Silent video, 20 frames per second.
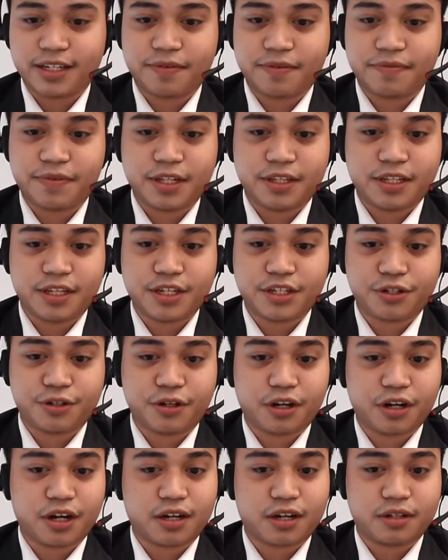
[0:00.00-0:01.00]
given the
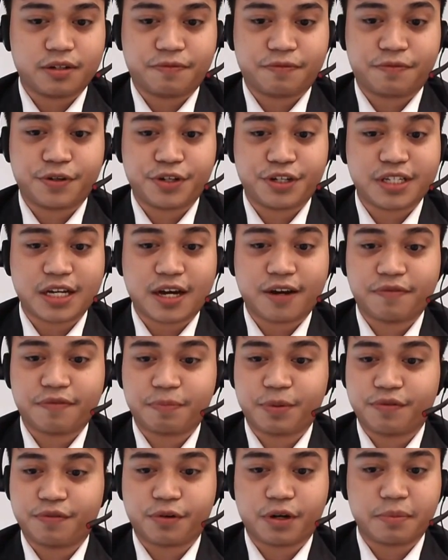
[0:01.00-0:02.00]
strong first half
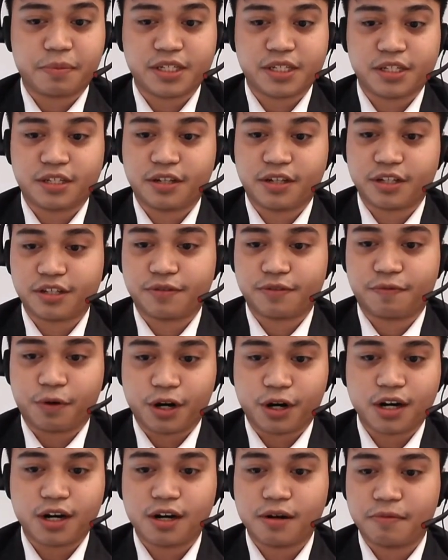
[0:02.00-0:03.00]
performance thus
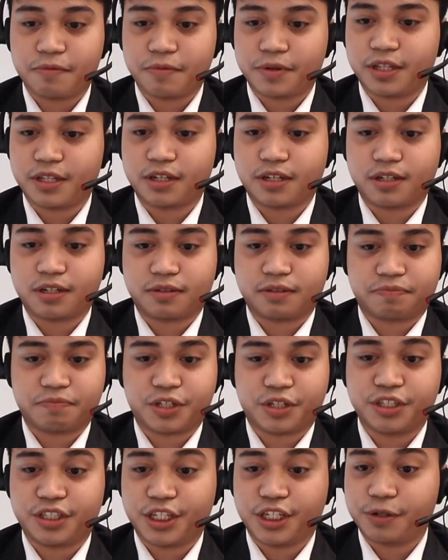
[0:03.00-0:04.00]
far with the
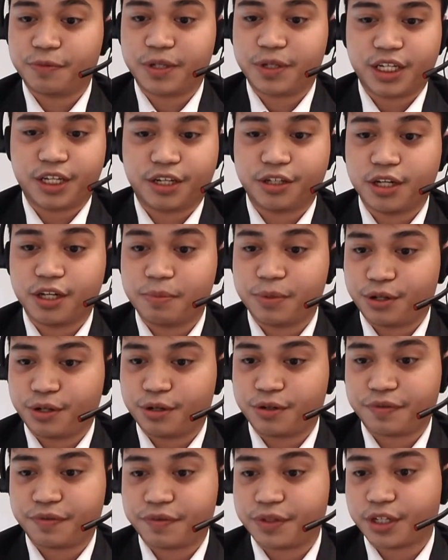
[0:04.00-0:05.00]
continuing economic
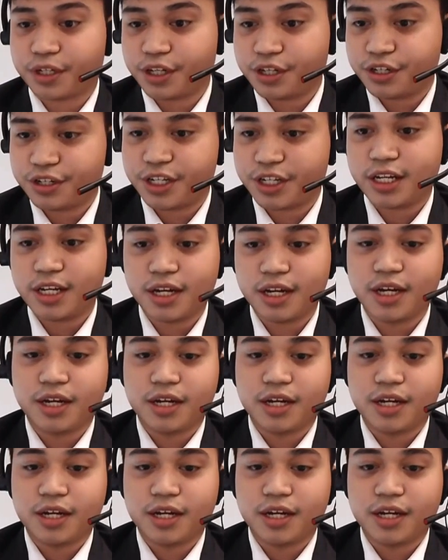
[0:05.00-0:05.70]
growth of the country,